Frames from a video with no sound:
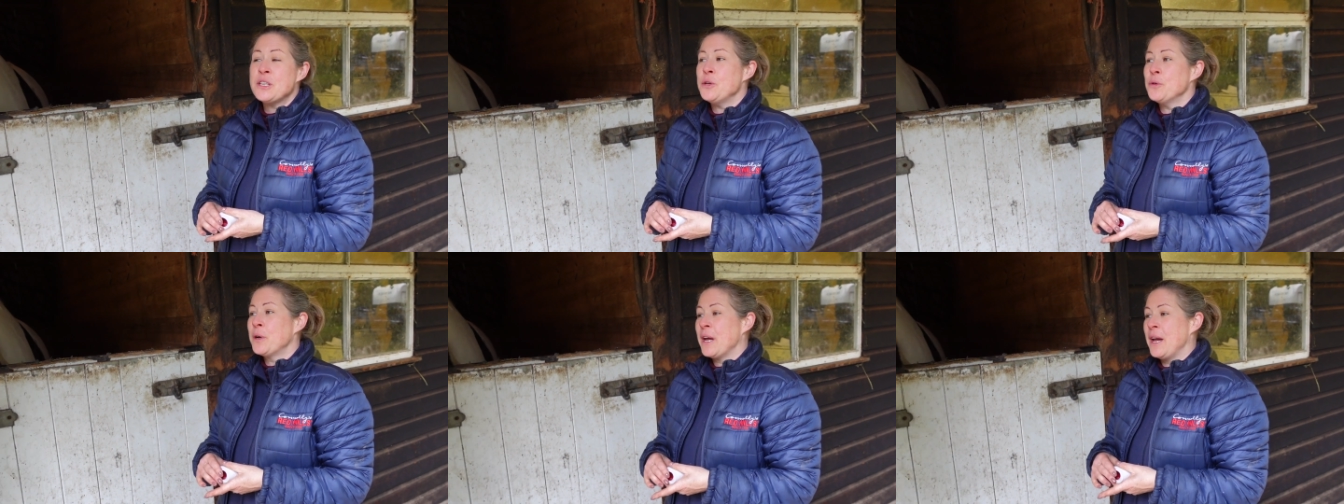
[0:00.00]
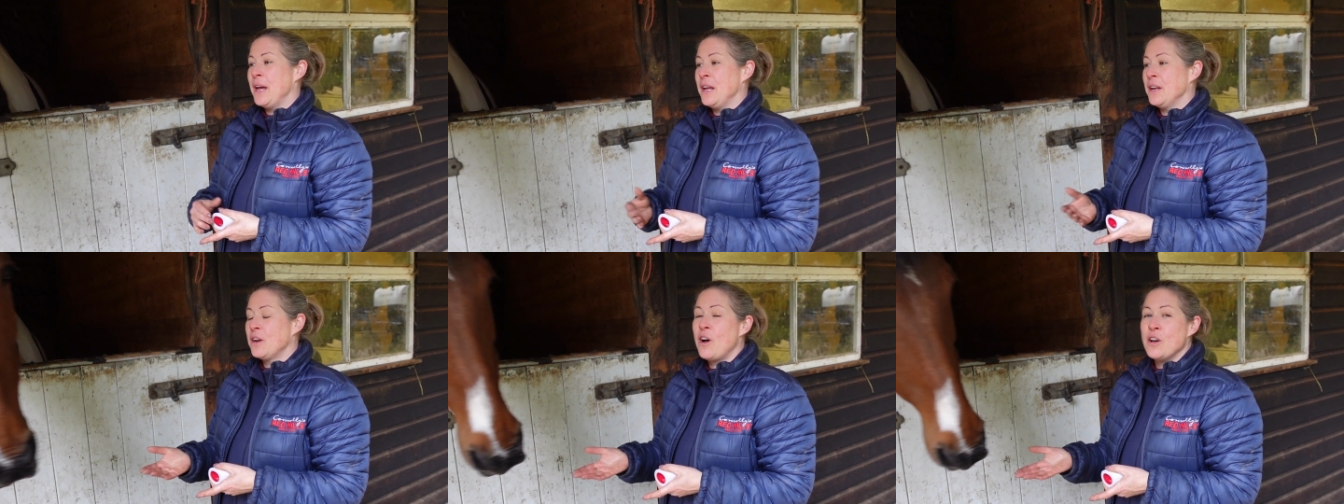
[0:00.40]
you
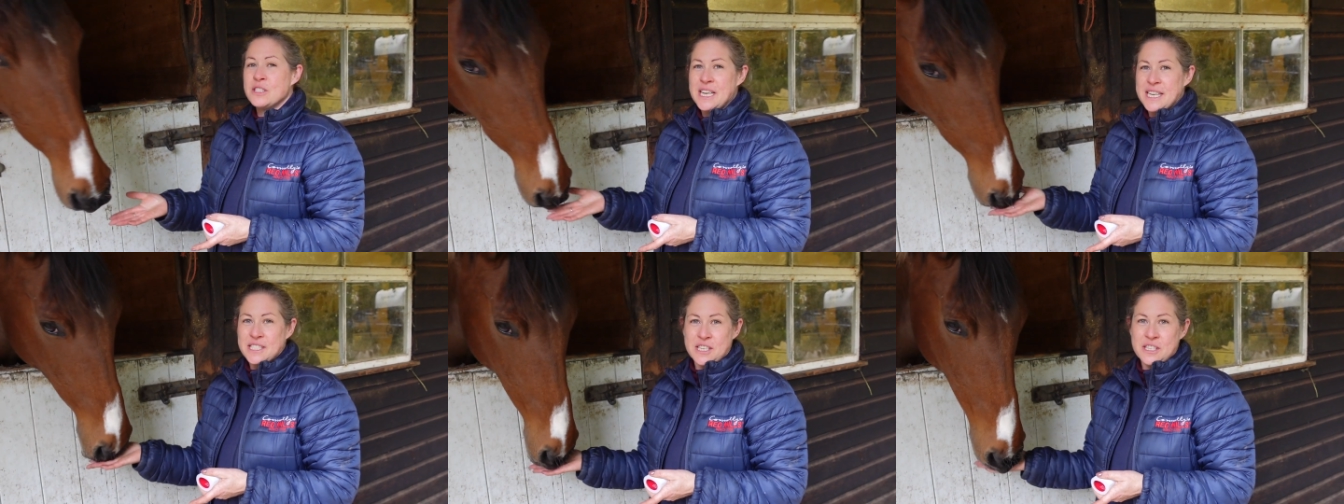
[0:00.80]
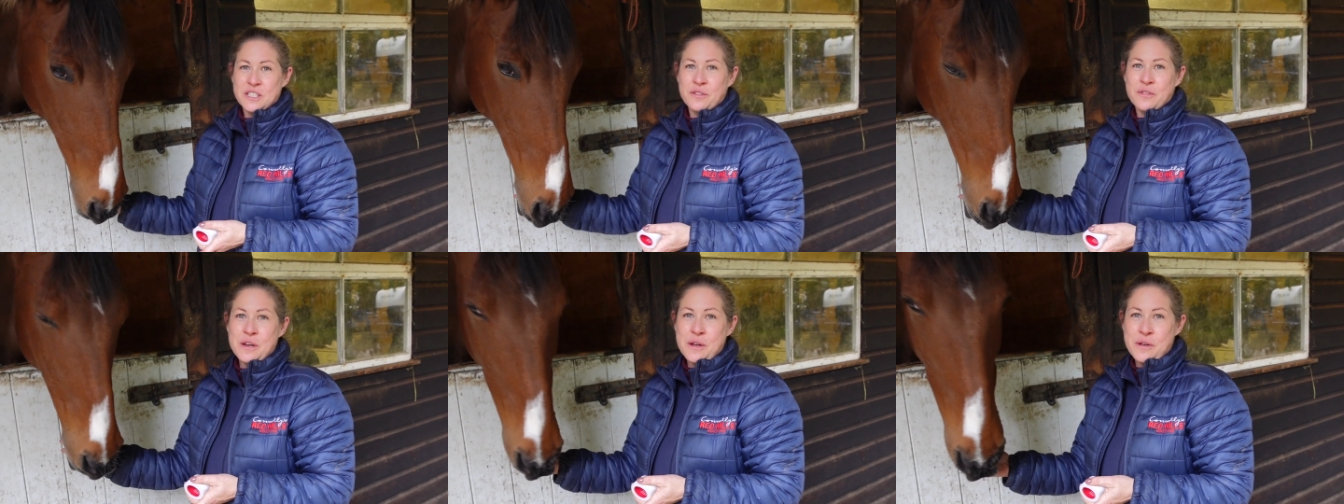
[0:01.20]
can contact us
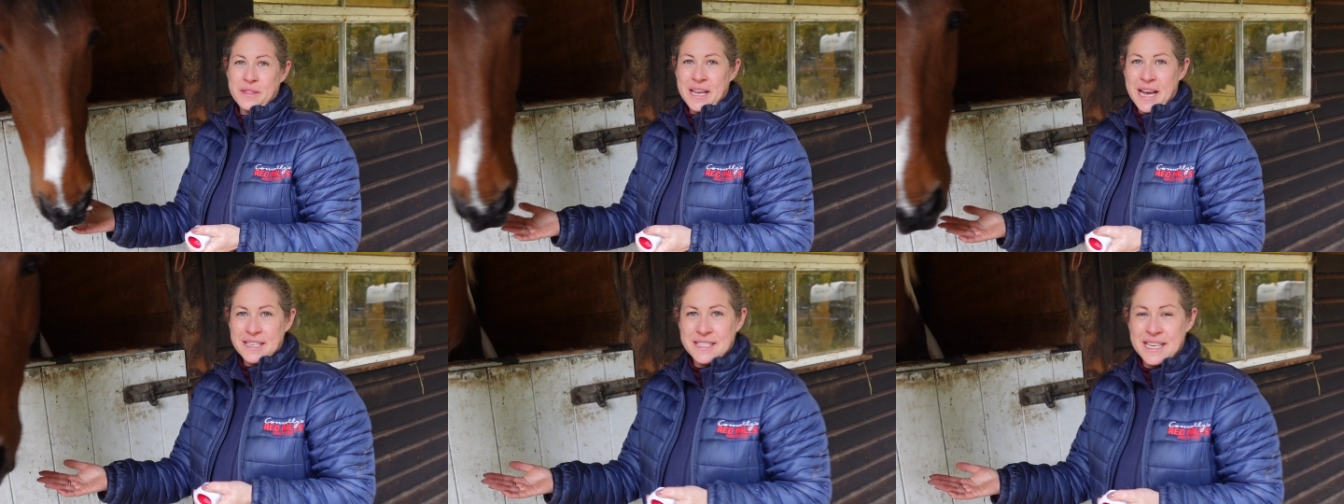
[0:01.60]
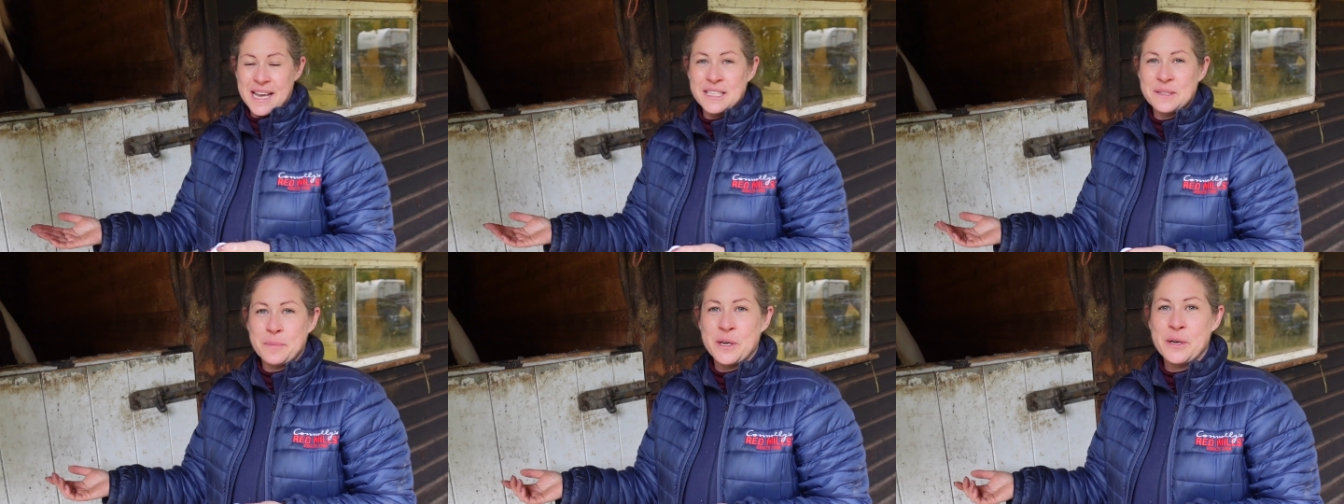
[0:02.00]
through the Ask the
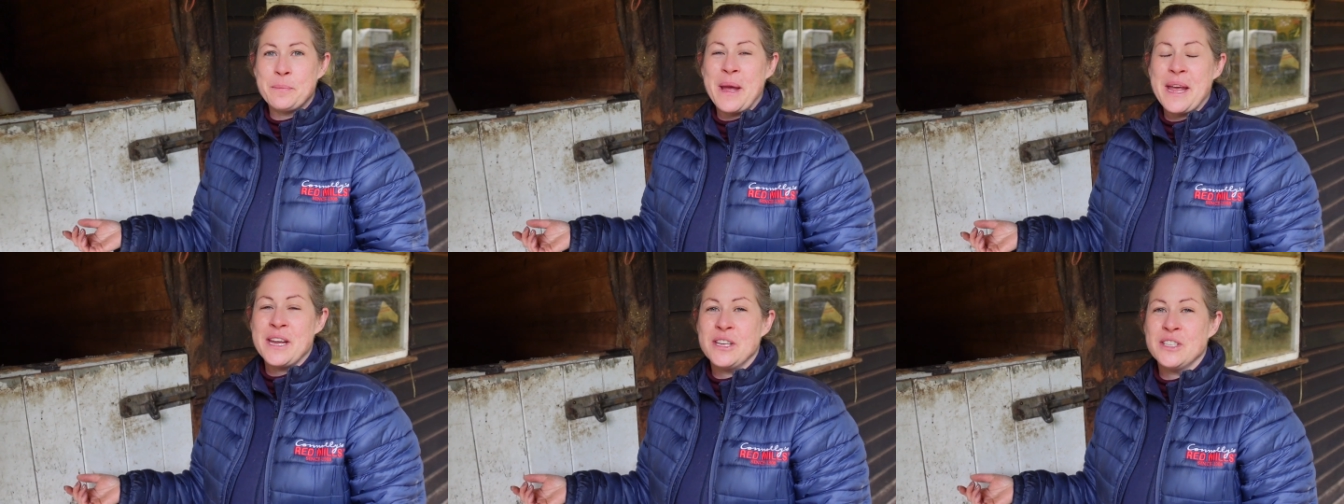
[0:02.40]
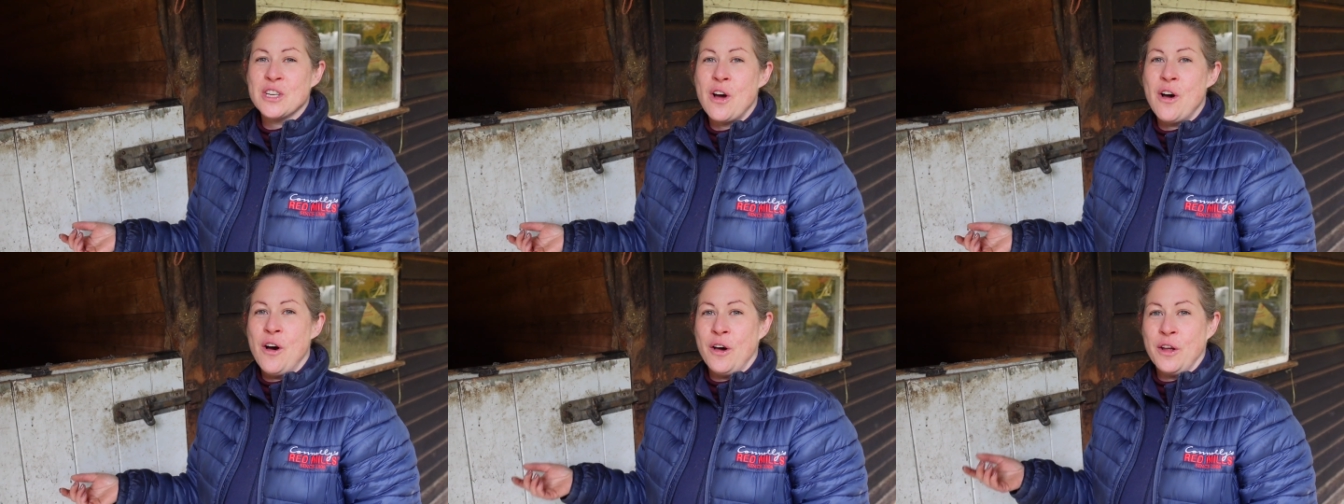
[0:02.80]
Expert page
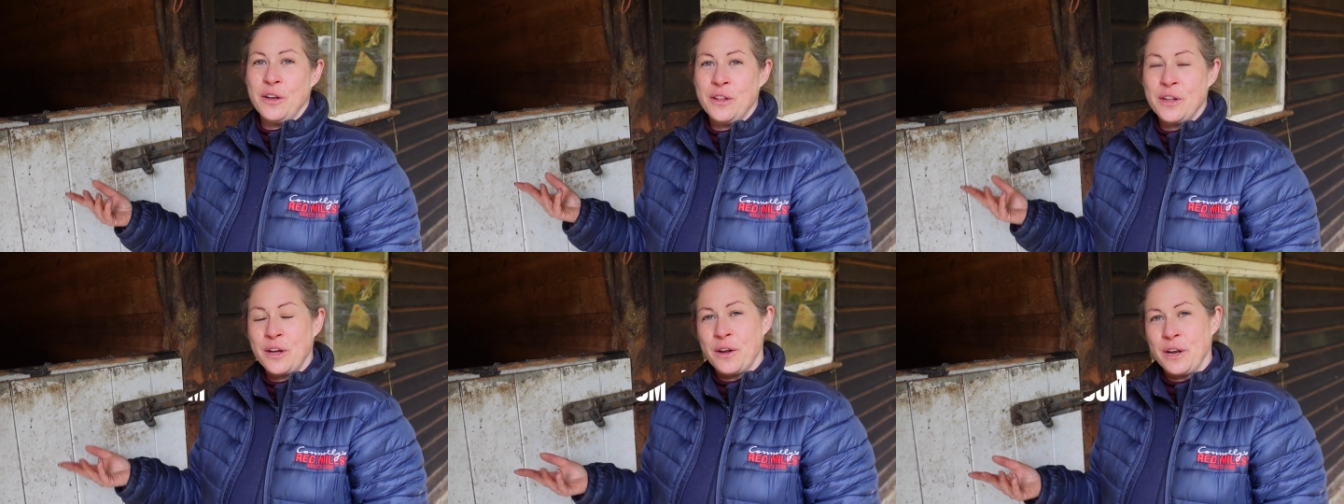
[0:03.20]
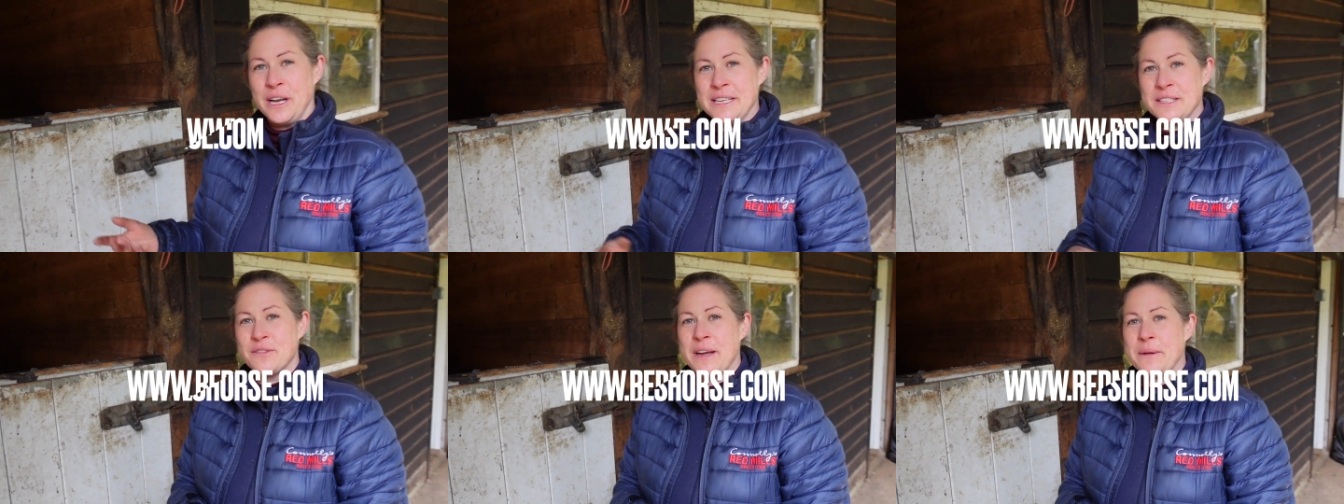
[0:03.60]
on the
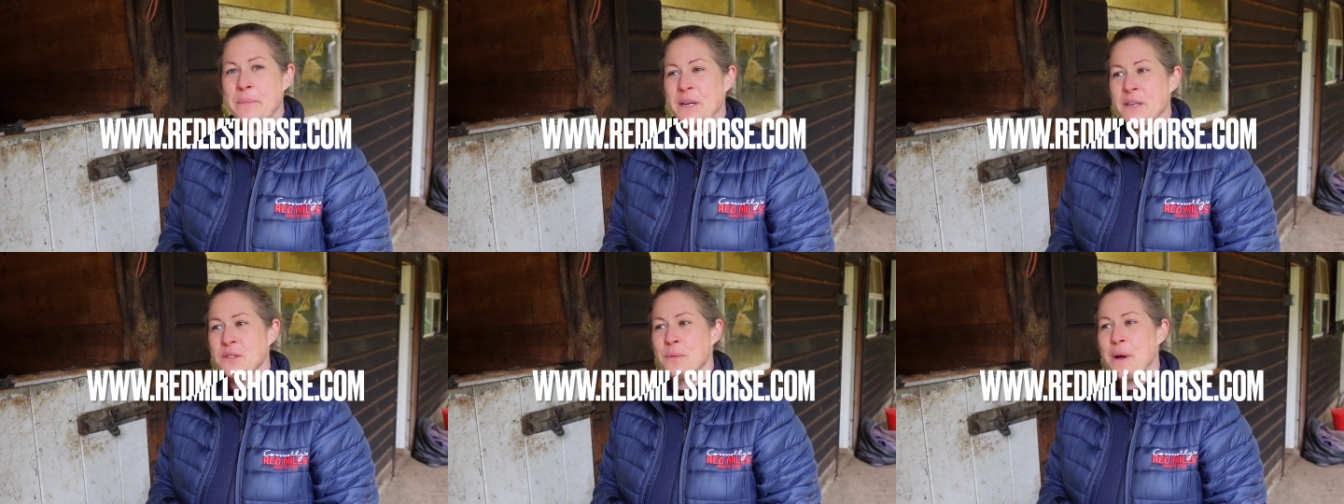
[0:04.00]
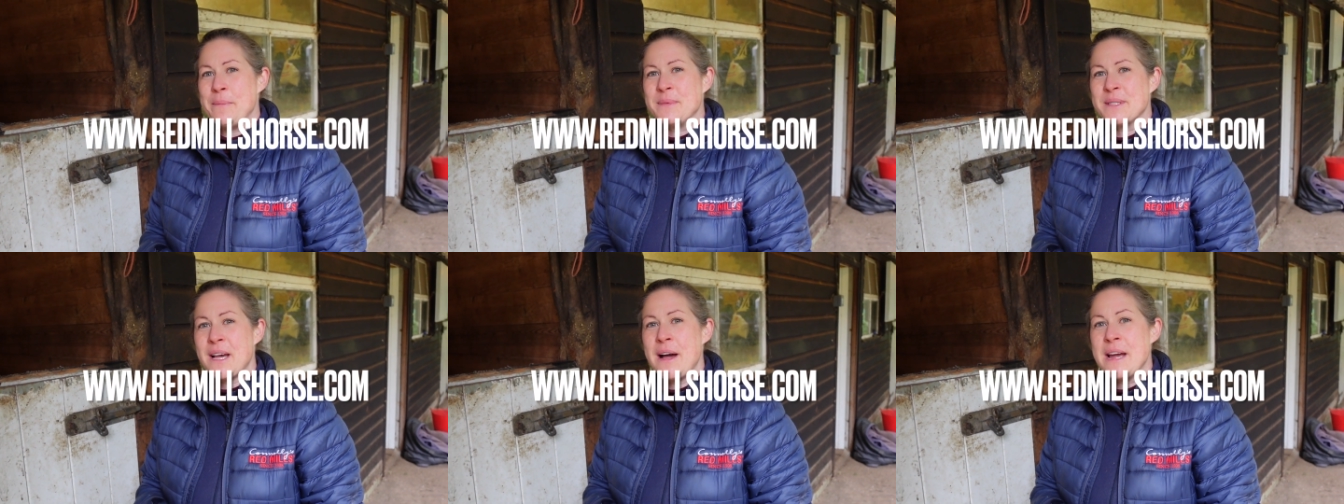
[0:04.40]
Connolley's Red Mills
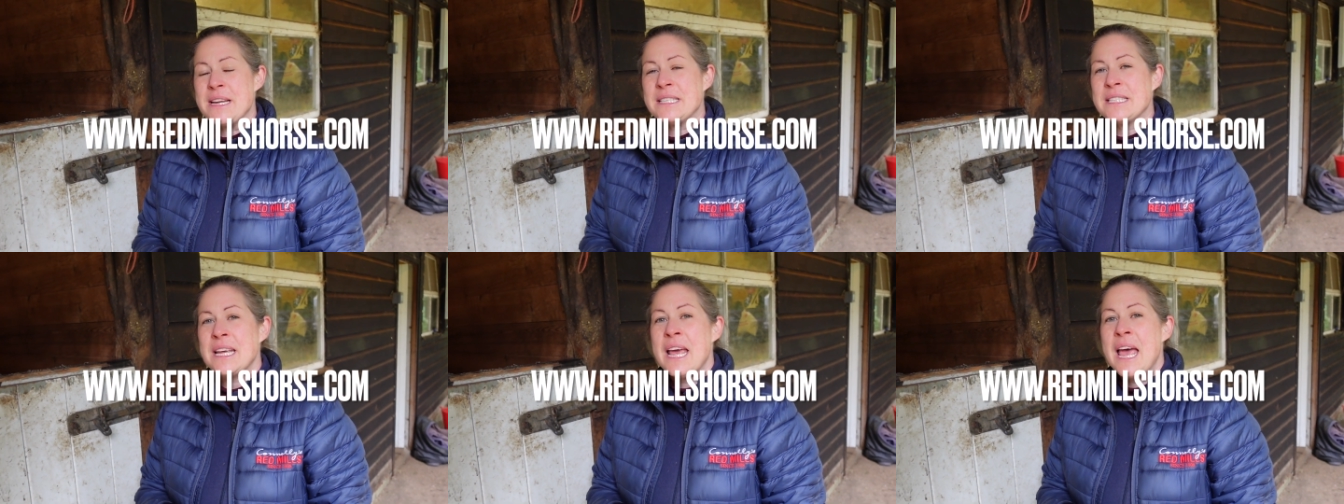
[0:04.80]
website,